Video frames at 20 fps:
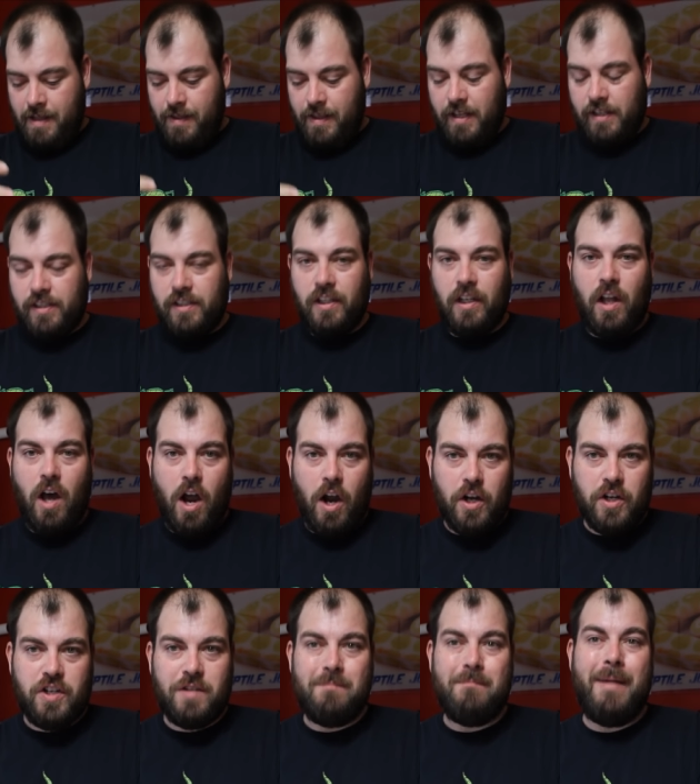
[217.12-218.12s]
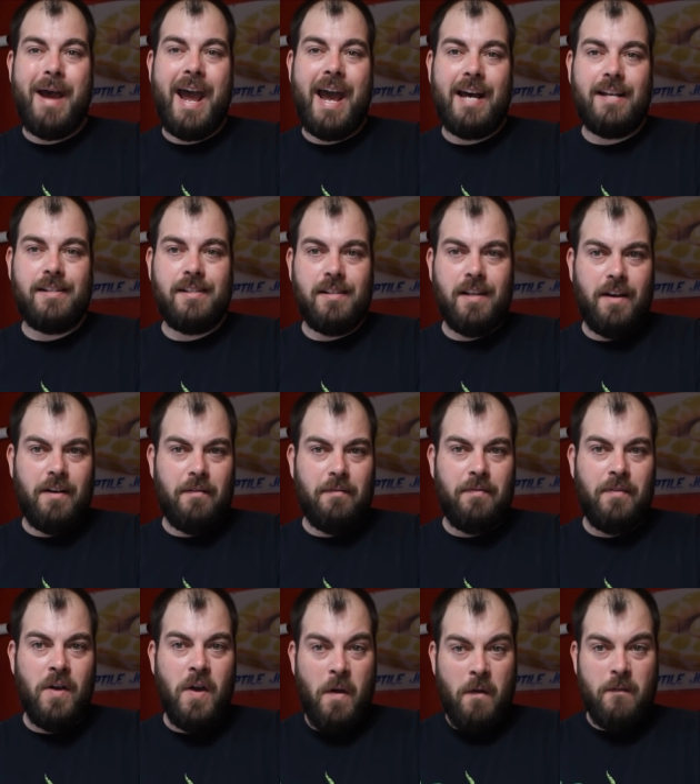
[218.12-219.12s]
this large mass
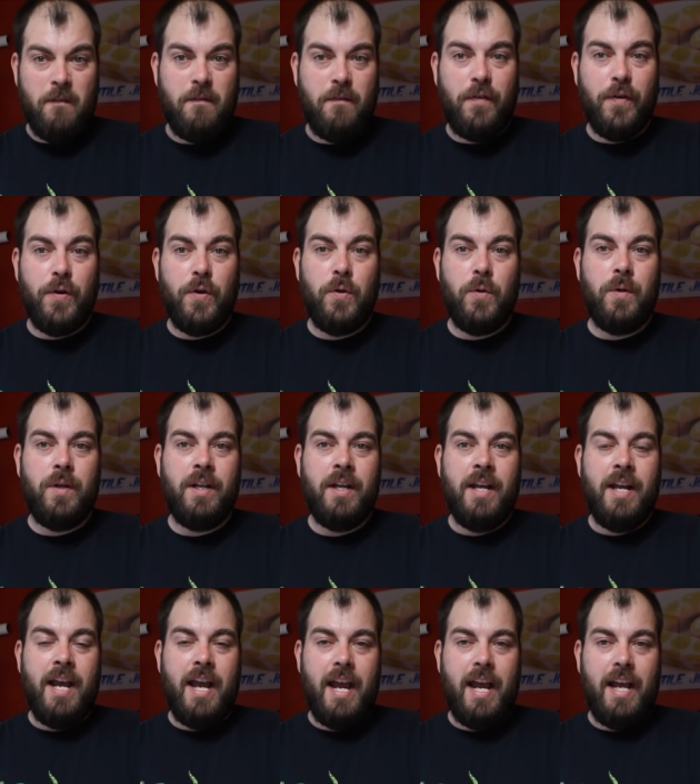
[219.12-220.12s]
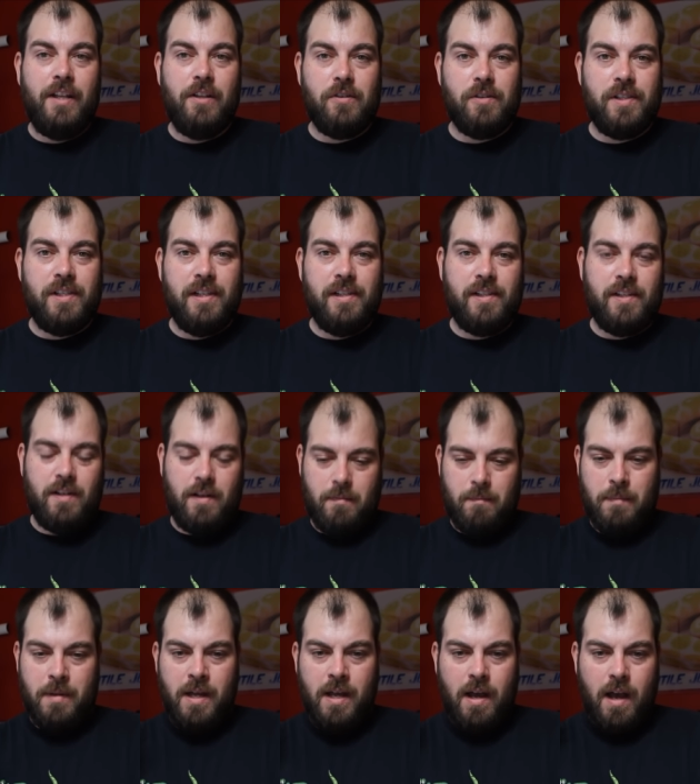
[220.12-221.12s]
of food in their
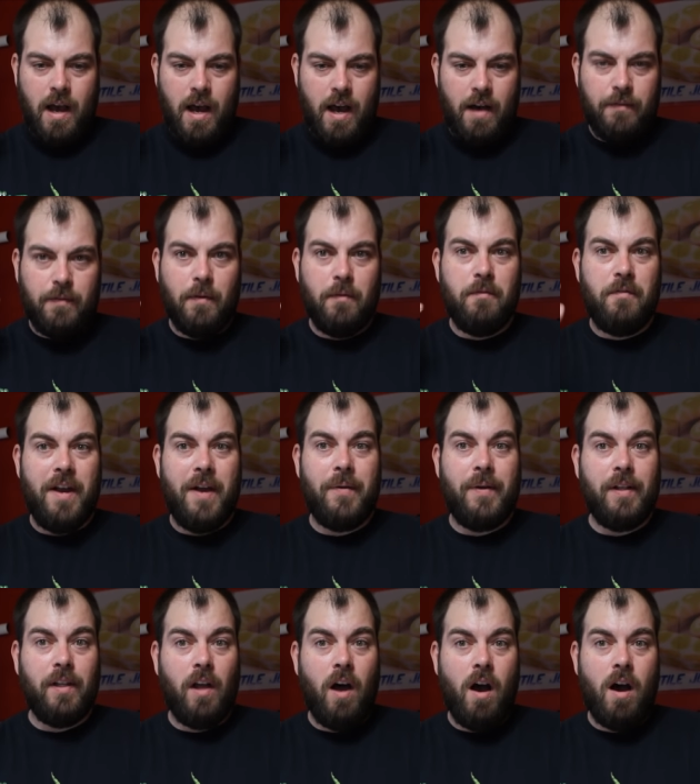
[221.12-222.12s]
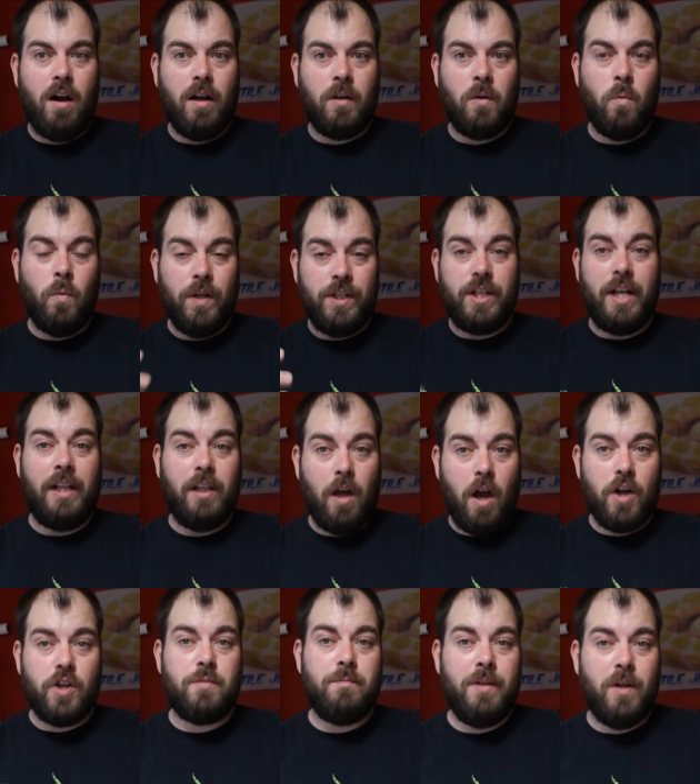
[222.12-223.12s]
system for very long, which a
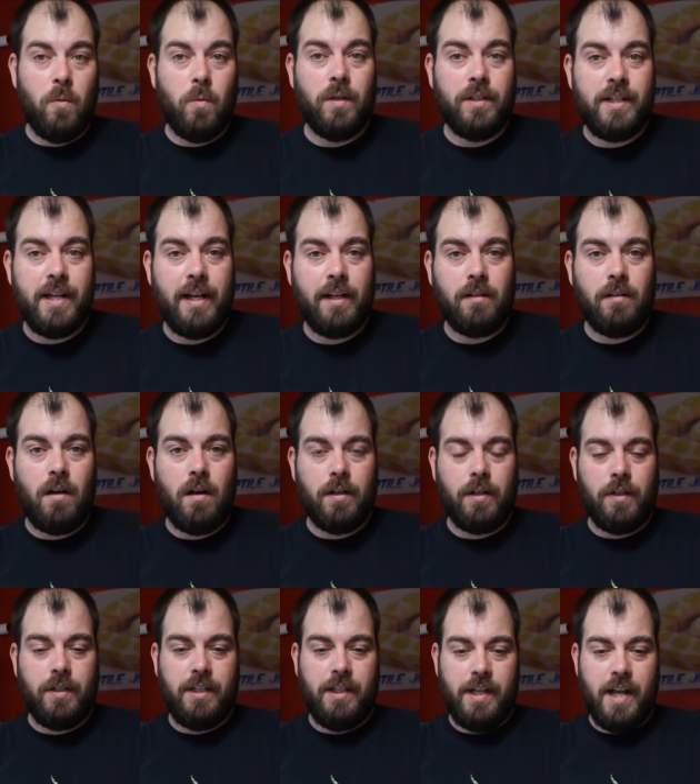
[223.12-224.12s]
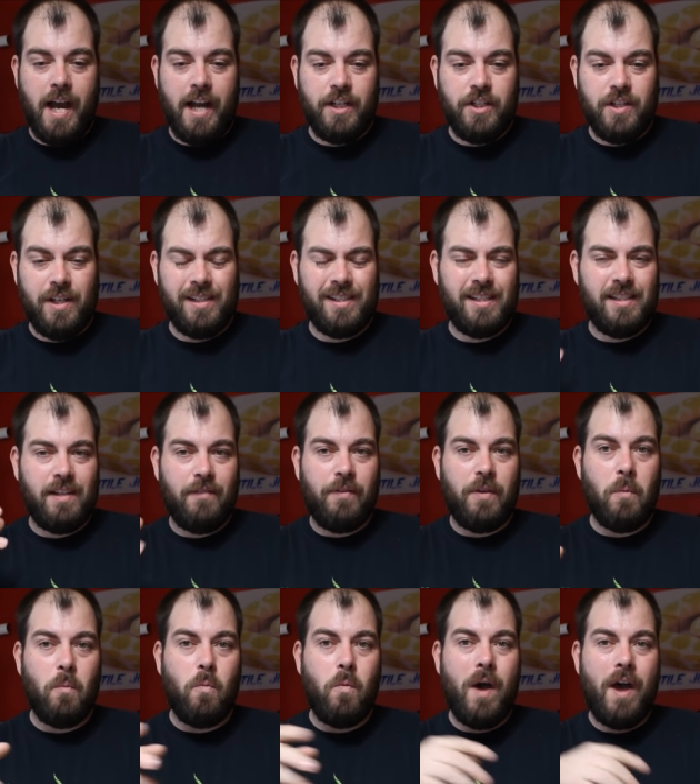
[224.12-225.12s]
large meal will take longer to digest. Because if
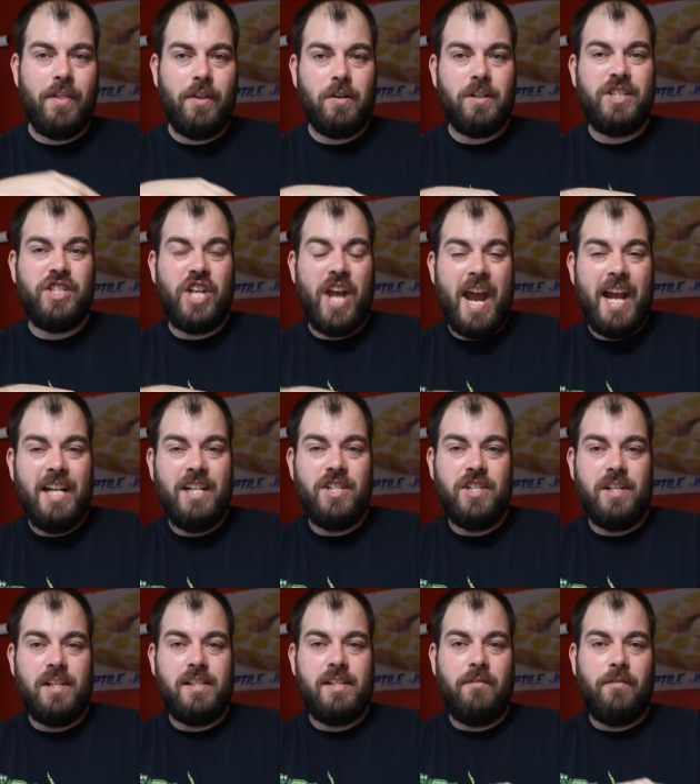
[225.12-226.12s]
the weather changes,